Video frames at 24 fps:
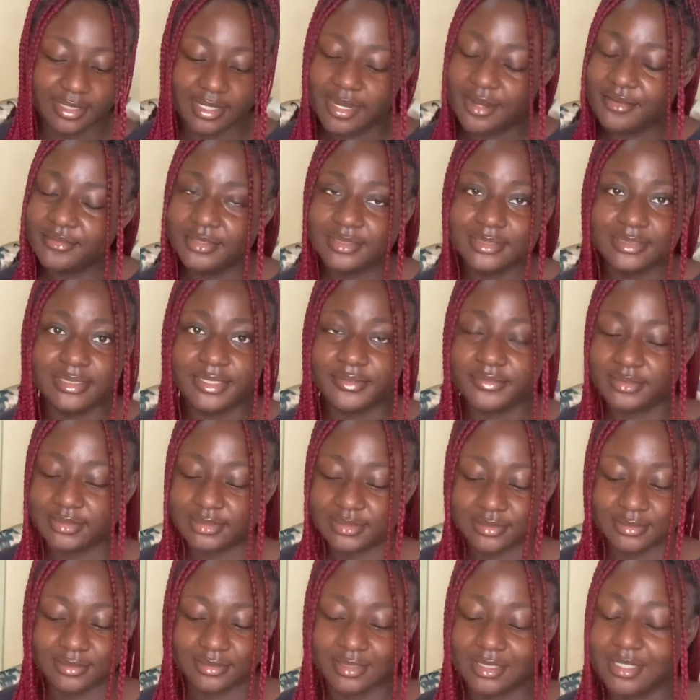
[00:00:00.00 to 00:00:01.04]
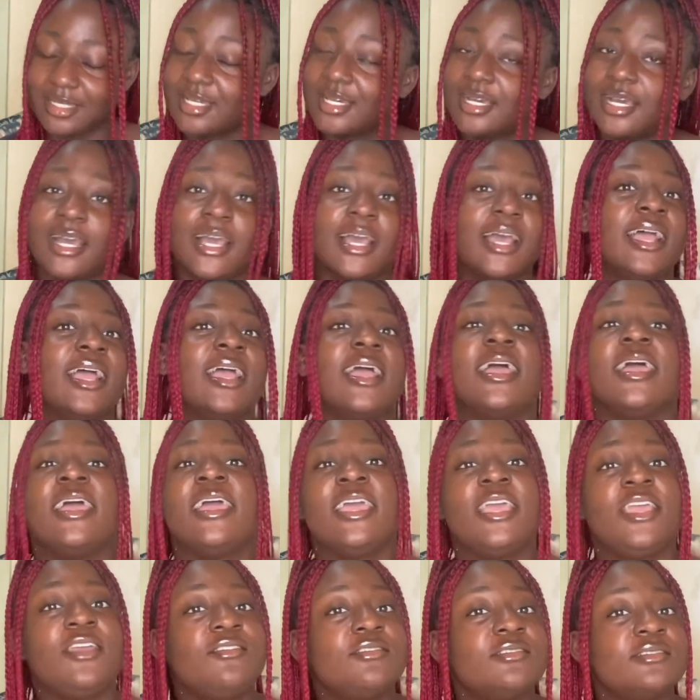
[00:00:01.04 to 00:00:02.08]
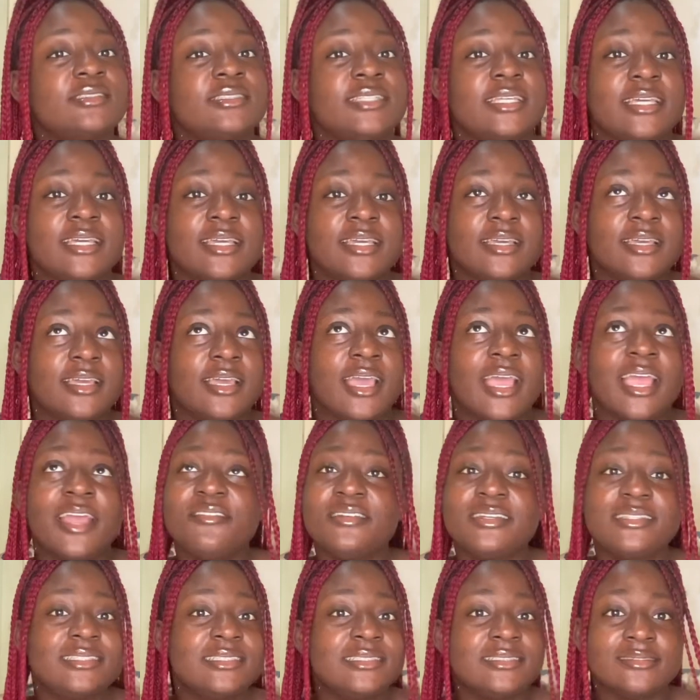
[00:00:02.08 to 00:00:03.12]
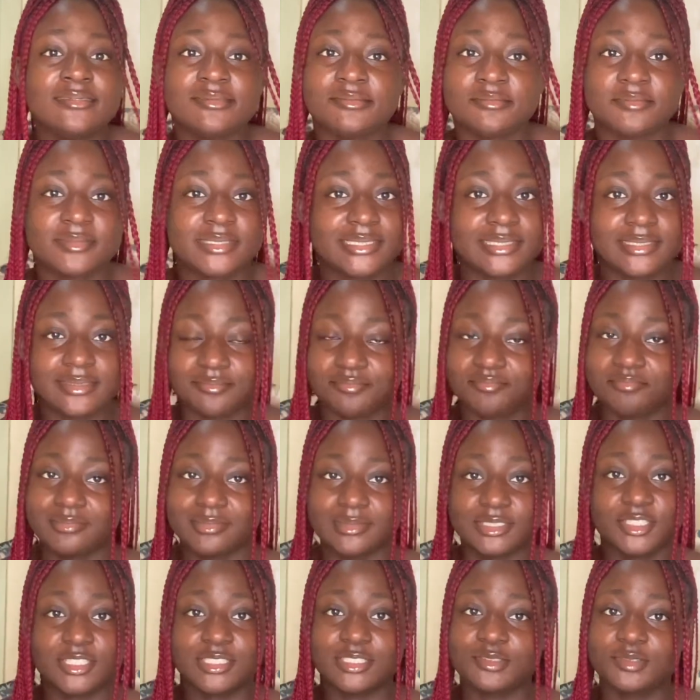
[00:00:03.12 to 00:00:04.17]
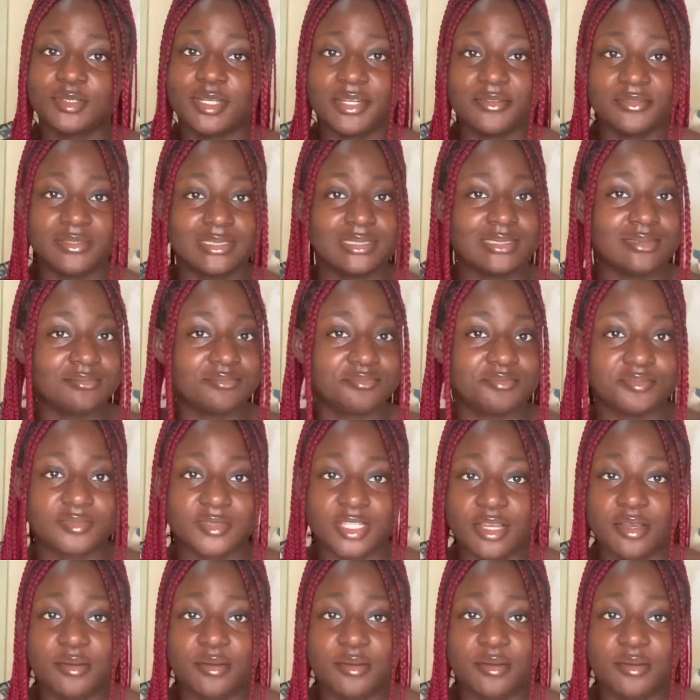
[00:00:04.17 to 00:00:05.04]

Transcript: If you say everything, see, just everything.